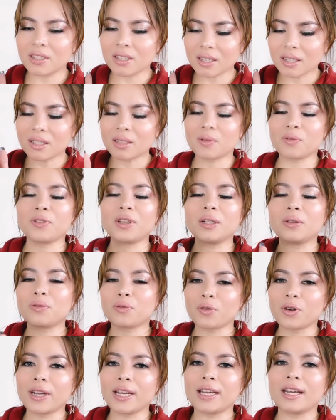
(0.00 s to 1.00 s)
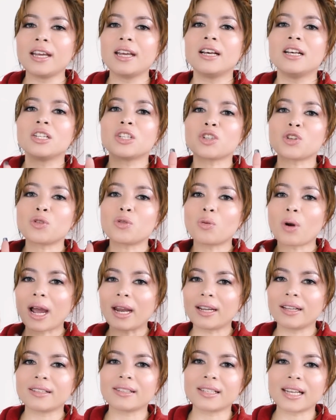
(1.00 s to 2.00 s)
just feel free to
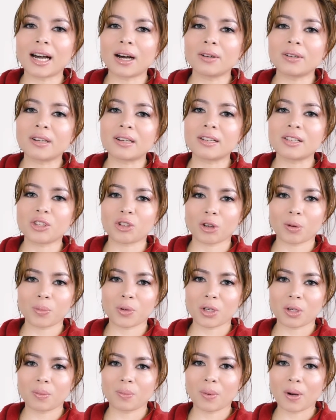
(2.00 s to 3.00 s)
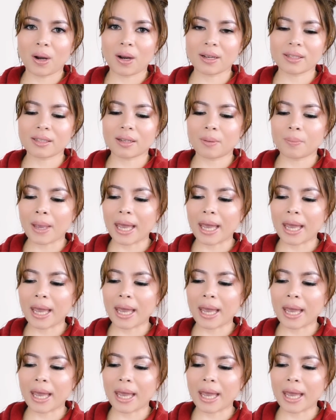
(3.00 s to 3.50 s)
write it down in the description box.